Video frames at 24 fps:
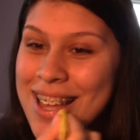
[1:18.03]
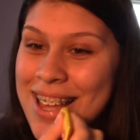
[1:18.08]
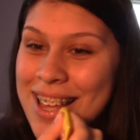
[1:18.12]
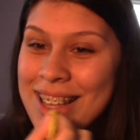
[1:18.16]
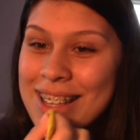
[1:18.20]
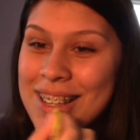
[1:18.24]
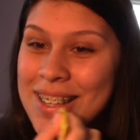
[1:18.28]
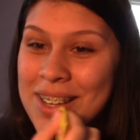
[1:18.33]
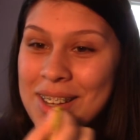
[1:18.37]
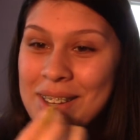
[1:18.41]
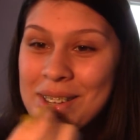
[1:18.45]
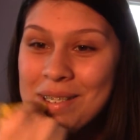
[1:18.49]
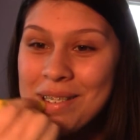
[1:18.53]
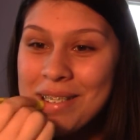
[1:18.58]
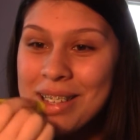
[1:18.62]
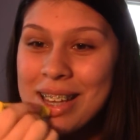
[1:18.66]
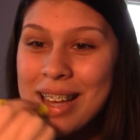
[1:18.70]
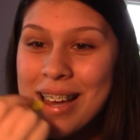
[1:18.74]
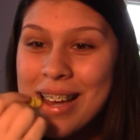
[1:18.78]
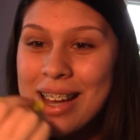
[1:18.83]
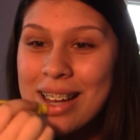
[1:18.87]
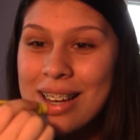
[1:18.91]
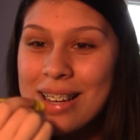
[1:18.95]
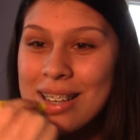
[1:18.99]
So I really
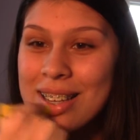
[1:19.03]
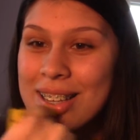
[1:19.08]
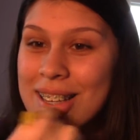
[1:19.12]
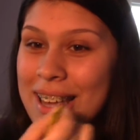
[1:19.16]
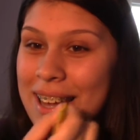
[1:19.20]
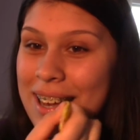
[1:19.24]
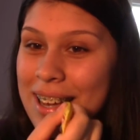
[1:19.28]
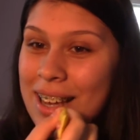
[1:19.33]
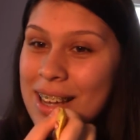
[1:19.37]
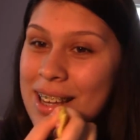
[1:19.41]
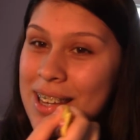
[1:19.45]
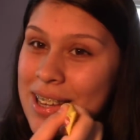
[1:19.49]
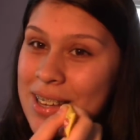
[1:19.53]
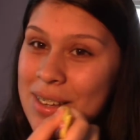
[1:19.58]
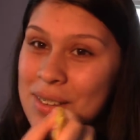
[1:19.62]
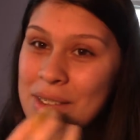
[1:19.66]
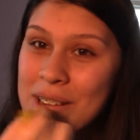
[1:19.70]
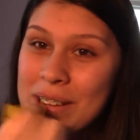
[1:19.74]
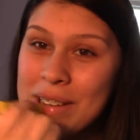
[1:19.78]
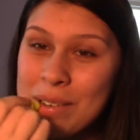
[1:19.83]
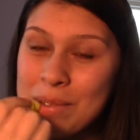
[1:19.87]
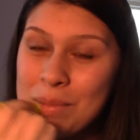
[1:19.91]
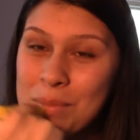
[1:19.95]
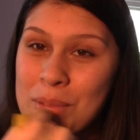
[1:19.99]
actually
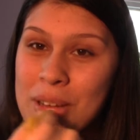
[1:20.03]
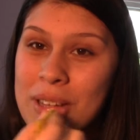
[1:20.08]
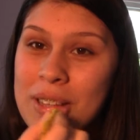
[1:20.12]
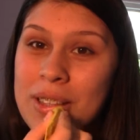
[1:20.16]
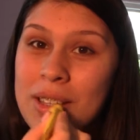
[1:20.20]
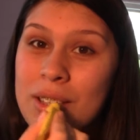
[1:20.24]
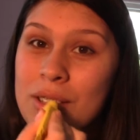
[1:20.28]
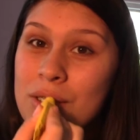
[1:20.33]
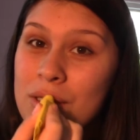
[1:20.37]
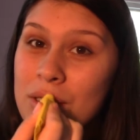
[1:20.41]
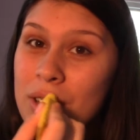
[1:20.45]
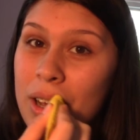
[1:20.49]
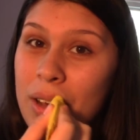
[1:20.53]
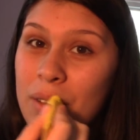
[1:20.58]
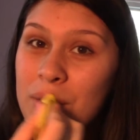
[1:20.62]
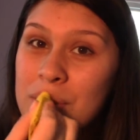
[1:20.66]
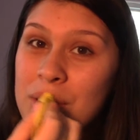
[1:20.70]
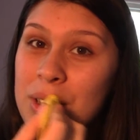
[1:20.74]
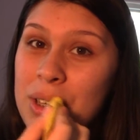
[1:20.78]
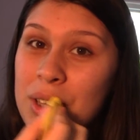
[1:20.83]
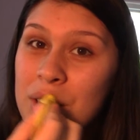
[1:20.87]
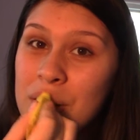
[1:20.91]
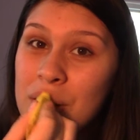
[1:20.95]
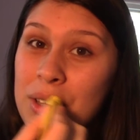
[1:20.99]
recommend this
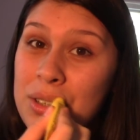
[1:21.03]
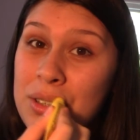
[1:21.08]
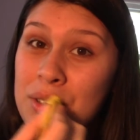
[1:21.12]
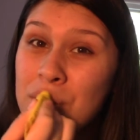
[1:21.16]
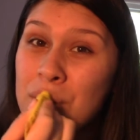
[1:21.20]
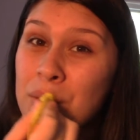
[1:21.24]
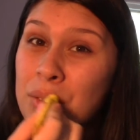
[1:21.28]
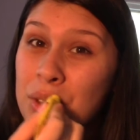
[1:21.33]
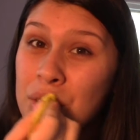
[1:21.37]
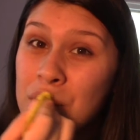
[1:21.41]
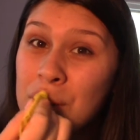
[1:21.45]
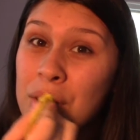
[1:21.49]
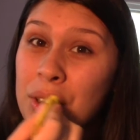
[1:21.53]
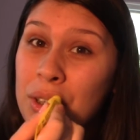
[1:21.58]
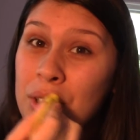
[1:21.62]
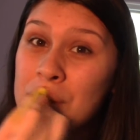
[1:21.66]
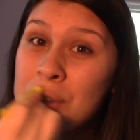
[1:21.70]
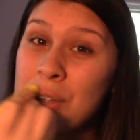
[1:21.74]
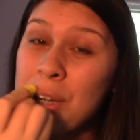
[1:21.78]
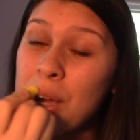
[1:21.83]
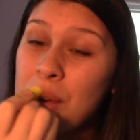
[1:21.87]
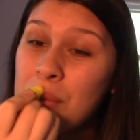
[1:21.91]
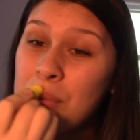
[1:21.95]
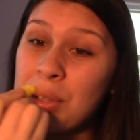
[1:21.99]
chapstick. It's a really good
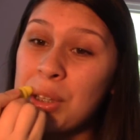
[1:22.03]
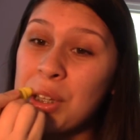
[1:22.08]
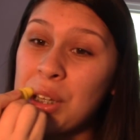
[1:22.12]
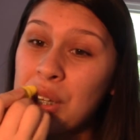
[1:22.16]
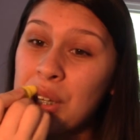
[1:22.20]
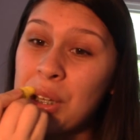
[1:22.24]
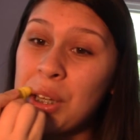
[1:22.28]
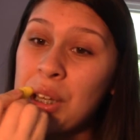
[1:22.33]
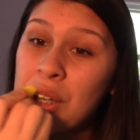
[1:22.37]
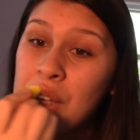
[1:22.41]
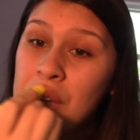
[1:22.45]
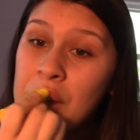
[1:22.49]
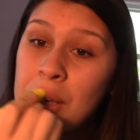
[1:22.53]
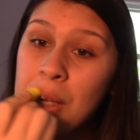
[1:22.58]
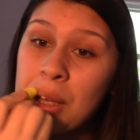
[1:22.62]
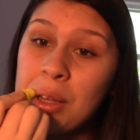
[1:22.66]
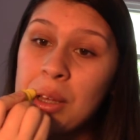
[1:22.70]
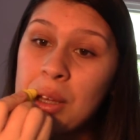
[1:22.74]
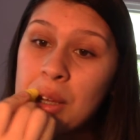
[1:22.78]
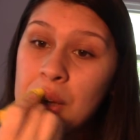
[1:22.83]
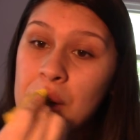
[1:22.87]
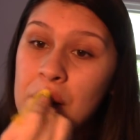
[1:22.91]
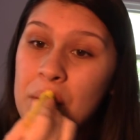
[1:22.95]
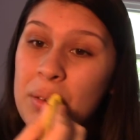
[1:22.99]
chapstick.
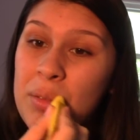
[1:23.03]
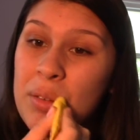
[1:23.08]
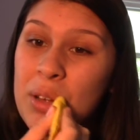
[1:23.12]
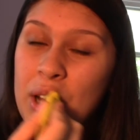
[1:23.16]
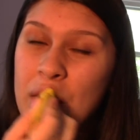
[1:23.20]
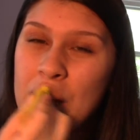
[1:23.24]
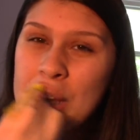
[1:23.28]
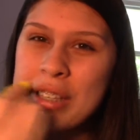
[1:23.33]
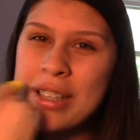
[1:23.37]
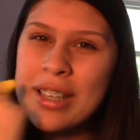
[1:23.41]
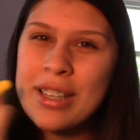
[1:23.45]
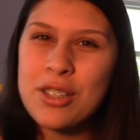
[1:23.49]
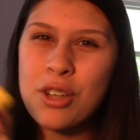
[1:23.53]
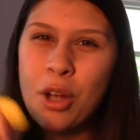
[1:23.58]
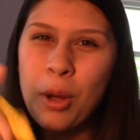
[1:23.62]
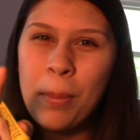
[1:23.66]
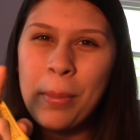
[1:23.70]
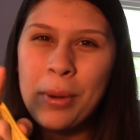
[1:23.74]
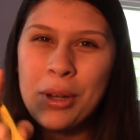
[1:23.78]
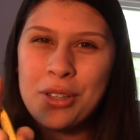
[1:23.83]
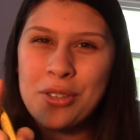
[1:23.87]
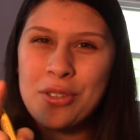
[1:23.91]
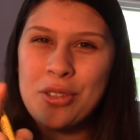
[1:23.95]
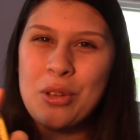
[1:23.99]
I say don't
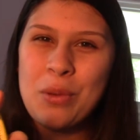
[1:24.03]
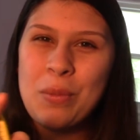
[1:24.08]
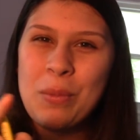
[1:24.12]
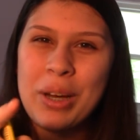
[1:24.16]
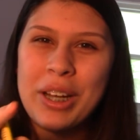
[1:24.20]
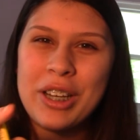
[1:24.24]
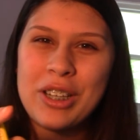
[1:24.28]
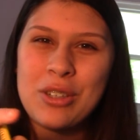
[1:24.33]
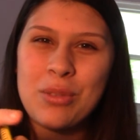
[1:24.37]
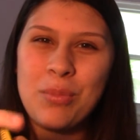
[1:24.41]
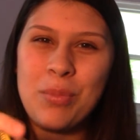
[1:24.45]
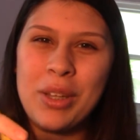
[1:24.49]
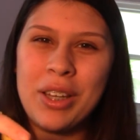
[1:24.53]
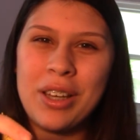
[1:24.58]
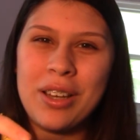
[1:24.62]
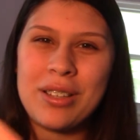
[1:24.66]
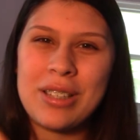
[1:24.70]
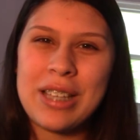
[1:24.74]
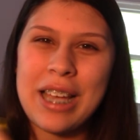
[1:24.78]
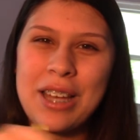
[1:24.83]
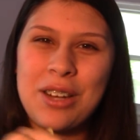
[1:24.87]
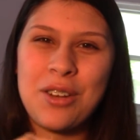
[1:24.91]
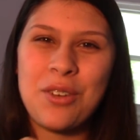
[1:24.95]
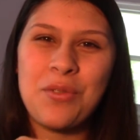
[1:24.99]
put too much
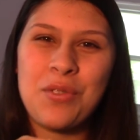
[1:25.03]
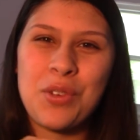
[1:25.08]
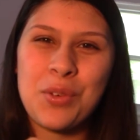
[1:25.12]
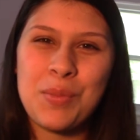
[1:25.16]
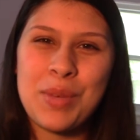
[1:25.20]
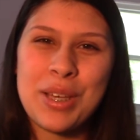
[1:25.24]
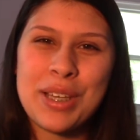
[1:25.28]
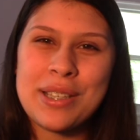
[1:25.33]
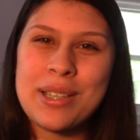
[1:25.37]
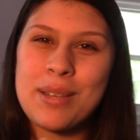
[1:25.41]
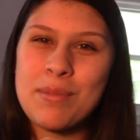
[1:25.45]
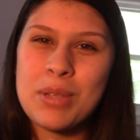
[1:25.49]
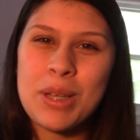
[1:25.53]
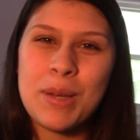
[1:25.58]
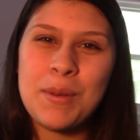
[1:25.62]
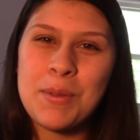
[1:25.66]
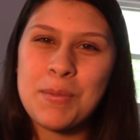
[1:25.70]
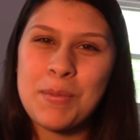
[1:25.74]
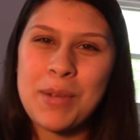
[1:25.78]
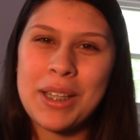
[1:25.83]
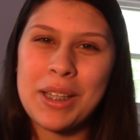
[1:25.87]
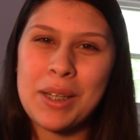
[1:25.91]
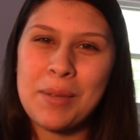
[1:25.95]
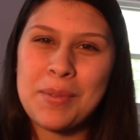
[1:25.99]
because I know for me sometimes
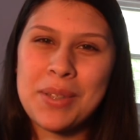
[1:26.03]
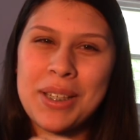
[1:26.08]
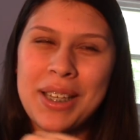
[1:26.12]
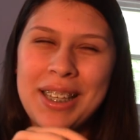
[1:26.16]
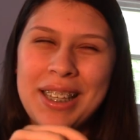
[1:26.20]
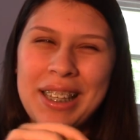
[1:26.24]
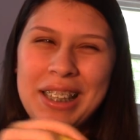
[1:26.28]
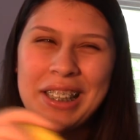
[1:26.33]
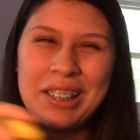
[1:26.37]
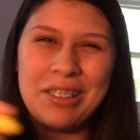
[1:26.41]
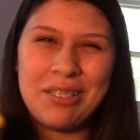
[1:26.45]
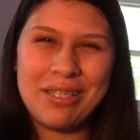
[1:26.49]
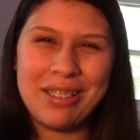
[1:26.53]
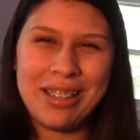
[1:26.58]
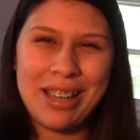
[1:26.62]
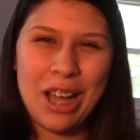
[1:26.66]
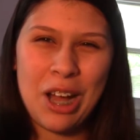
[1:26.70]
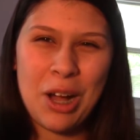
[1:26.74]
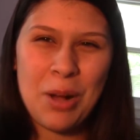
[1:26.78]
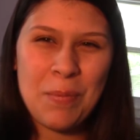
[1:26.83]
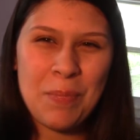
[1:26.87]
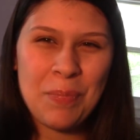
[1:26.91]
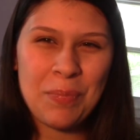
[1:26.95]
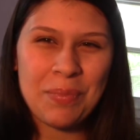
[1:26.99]
my lips get a little
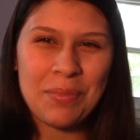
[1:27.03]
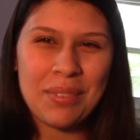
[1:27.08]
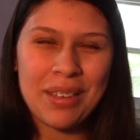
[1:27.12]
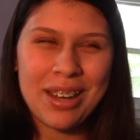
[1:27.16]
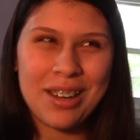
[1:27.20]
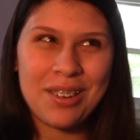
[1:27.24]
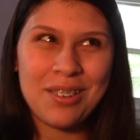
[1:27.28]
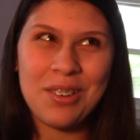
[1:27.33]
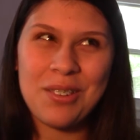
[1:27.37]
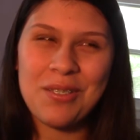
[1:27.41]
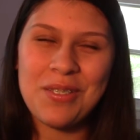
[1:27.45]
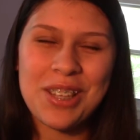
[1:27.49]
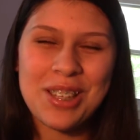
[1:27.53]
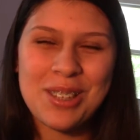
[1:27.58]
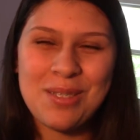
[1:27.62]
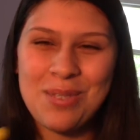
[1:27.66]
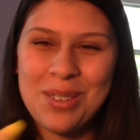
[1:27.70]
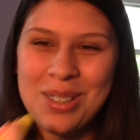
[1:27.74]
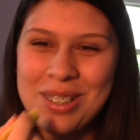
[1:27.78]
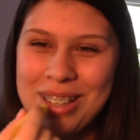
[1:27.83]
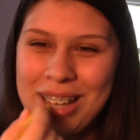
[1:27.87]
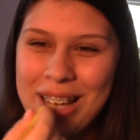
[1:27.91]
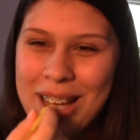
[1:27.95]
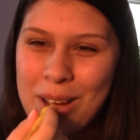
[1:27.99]
numb. I don't know if that's
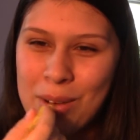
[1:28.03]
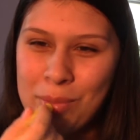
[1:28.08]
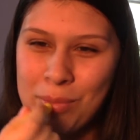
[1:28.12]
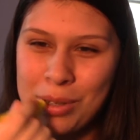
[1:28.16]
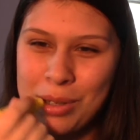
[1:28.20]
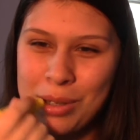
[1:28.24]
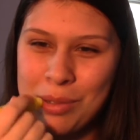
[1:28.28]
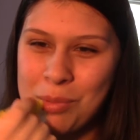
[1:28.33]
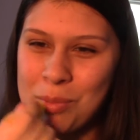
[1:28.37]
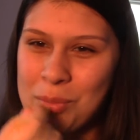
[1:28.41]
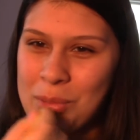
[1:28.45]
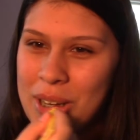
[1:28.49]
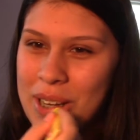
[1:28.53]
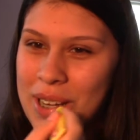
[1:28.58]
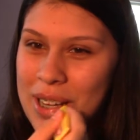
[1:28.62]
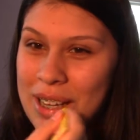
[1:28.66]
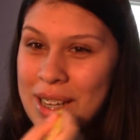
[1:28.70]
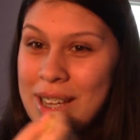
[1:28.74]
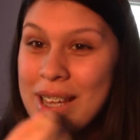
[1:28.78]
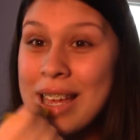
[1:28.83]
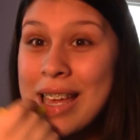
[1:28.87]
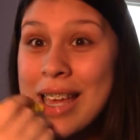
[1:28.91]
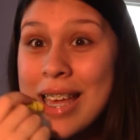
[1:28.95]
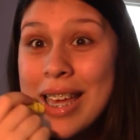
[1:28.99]
supposed to happen, but
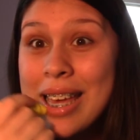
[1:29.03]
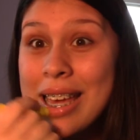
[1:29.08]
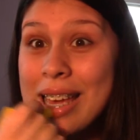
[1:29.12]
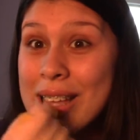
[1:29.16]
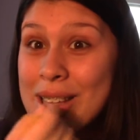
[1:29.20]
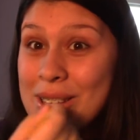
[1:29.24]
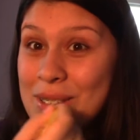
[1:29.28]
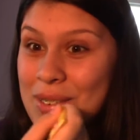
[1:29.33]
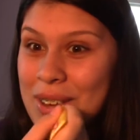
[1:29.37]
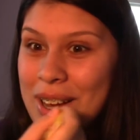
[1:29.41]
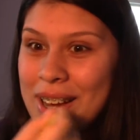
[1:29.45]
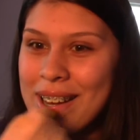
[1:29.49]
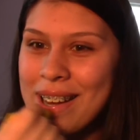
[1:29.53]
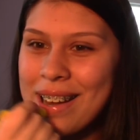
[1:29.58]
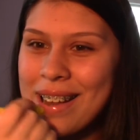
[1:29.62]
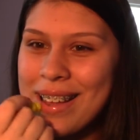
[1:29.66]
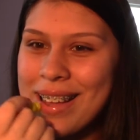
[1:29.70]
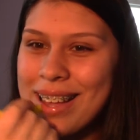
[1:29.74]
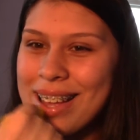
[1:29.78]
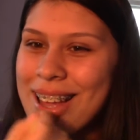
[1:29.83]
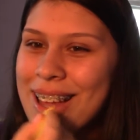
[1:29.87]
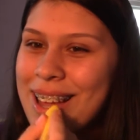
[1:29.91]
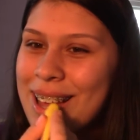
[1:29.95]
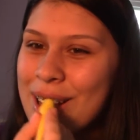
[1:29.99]
it's fine.
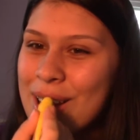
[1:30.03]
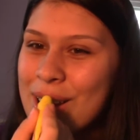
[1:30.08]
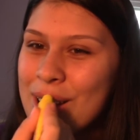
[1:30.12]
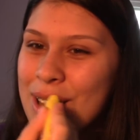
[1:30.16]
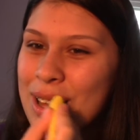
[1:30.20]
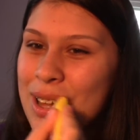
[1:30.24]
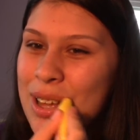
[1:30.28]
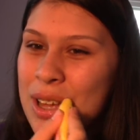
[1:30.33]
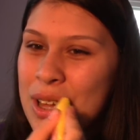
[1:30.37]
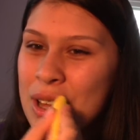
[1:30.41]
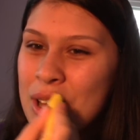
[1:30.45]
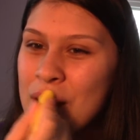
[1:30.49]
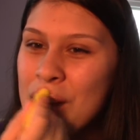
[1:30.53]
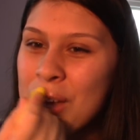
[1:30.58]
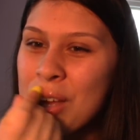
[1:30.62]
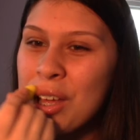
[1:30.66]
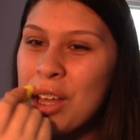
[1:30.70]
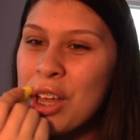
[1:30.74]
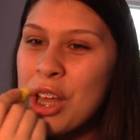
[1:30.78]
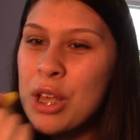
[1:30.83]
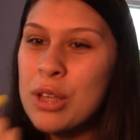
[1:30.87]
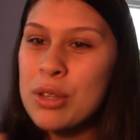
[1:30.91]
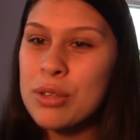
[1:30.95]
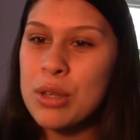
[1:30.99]

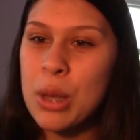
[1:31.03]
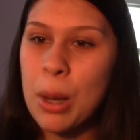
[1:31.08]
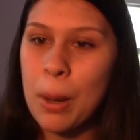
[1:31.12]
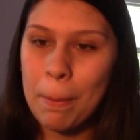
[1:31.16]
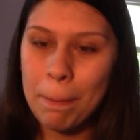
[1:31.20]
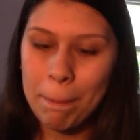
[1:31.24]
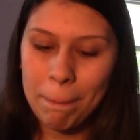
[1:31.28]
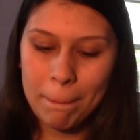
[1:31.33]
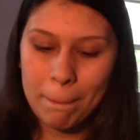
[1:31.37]
So